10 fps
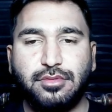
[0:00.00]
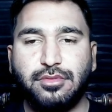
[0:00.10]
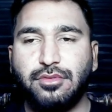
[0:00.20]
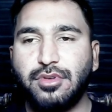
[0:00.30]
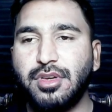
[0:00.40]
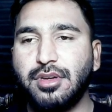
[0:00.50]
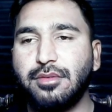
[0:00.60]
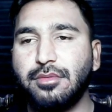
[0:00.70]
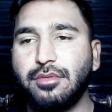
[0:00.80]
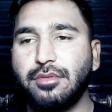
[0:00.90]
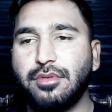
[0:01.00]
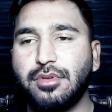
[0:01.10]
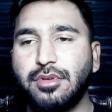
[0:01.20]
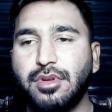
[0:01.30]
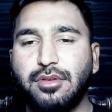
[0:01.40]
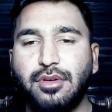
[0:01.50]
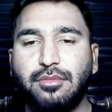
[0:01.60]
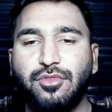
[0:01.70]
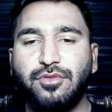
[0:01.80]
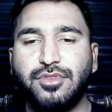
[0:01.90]
Okay, click
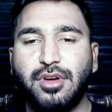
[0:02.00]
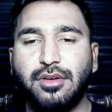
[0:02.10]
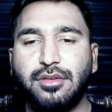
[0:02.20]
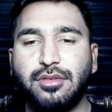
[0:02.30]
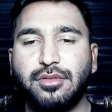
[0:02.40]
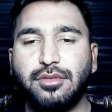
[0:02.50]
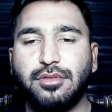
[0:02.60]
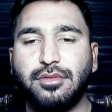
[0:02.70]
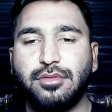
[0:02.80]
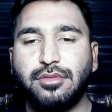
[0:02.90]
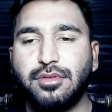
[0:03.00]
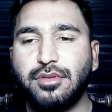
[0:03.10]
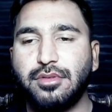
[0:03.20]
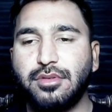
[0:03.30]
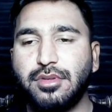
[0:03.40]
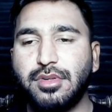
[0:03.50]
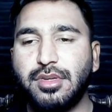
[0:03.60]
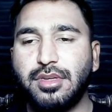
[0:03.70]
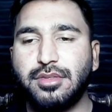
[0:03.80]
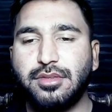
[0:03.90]
on move chart.
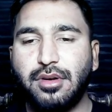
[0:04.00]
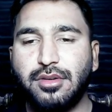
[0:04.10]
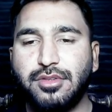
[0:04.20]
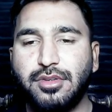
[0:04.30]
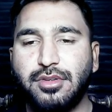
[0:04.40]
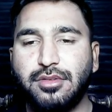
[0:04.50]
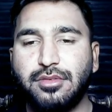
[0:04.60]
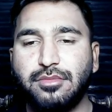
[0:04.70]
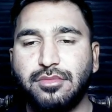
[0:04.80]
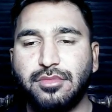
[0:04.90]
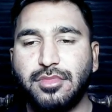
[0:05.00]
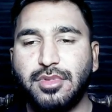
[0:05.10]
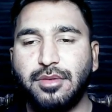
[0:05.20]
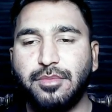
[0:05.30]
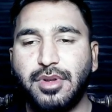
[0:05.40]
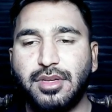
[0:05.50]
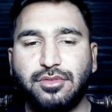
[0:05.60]
Here is chart sheet. Then press